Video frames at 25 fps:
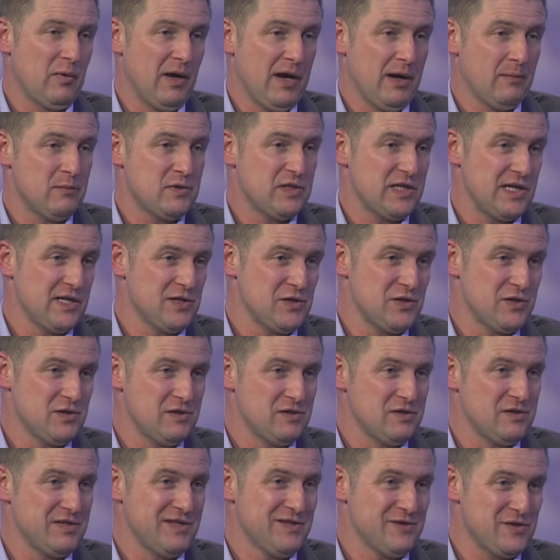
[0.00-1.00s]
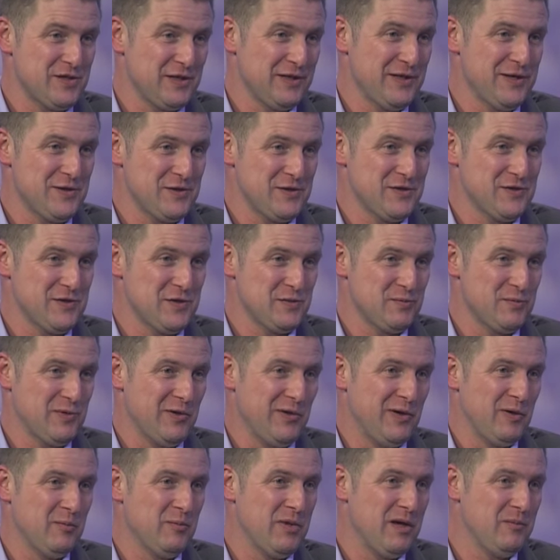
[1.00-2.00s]
perhaps kitchens installations as
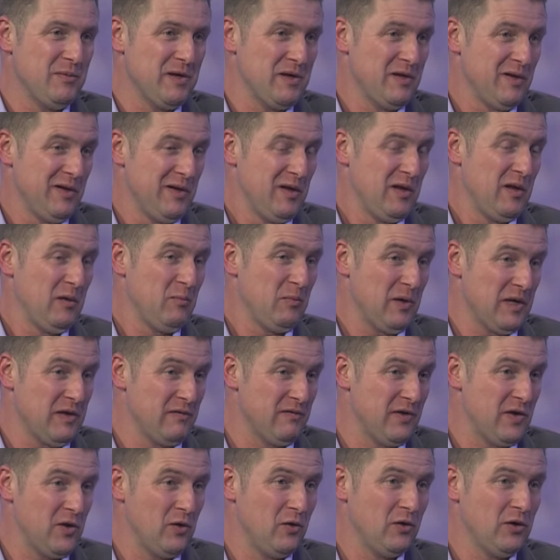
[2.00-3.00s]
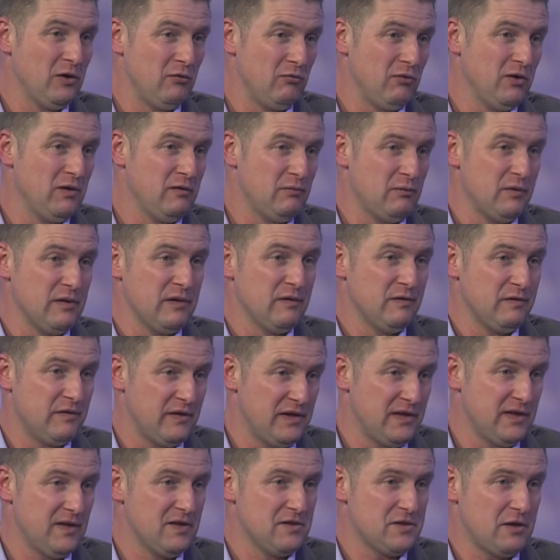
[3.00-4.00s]
well, maybe PV on the roof with the
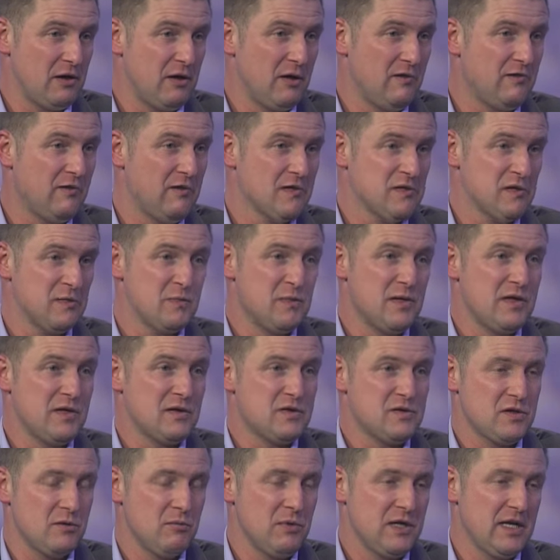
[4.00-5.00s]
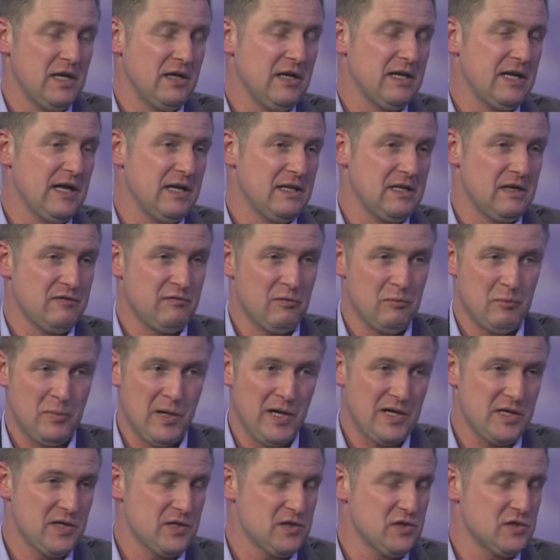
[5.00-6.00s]
feed-in tariff as a mix. So we're going to get different
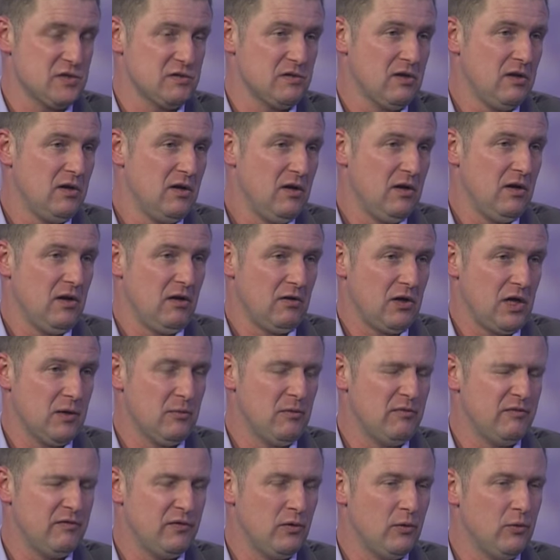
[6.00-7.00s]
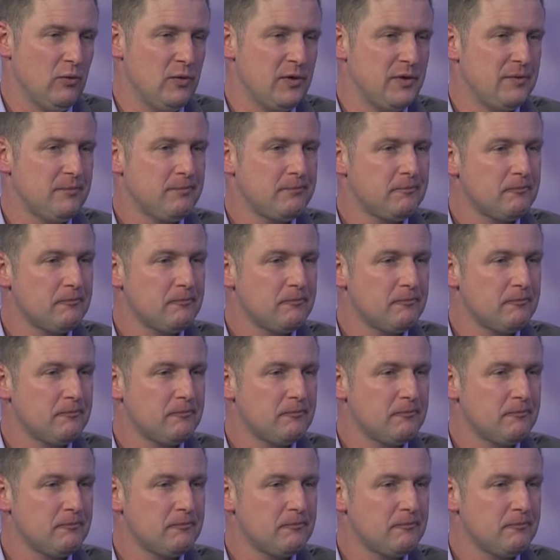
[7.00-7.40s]
packages coming forward.